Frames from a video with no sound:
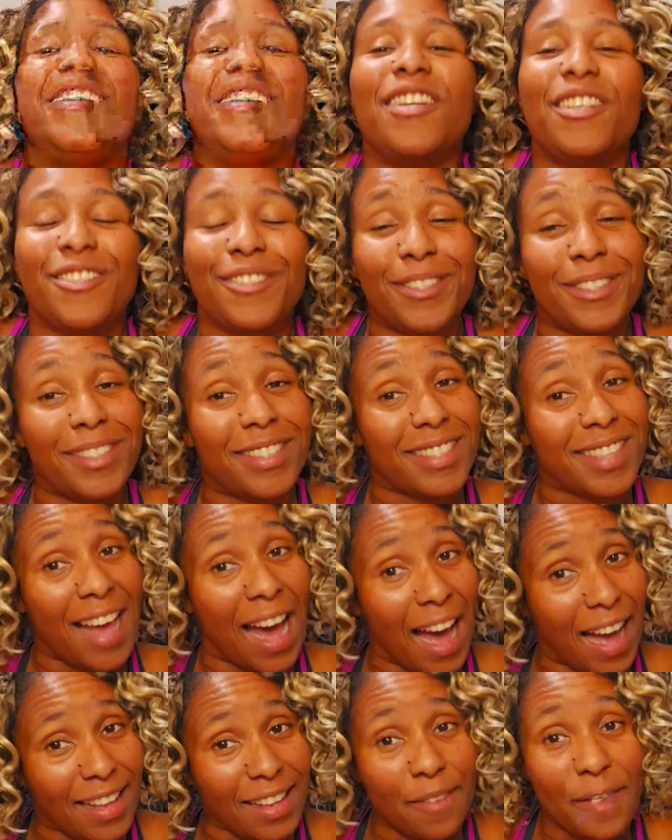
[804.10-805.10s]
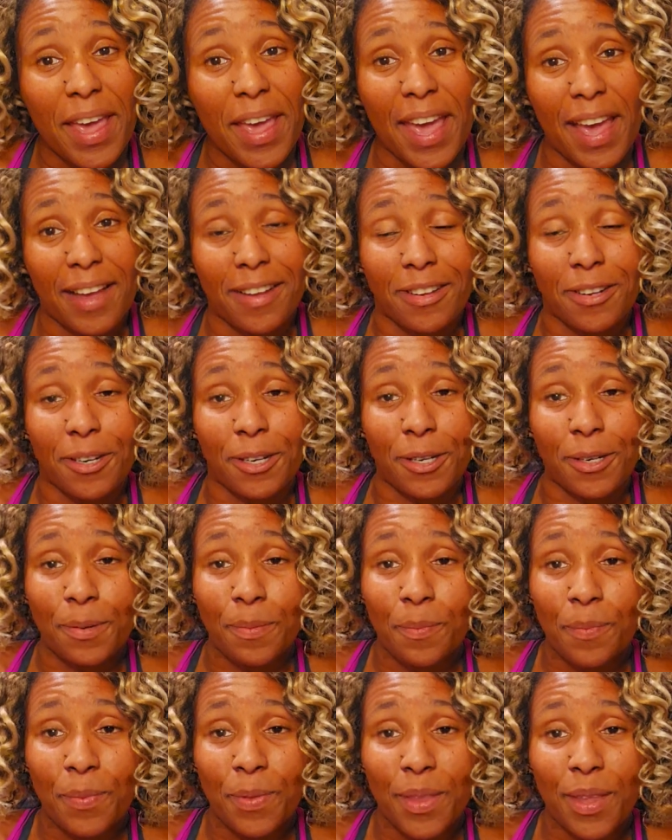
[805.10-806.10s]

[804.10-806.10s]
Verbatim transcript: She's kind of a hater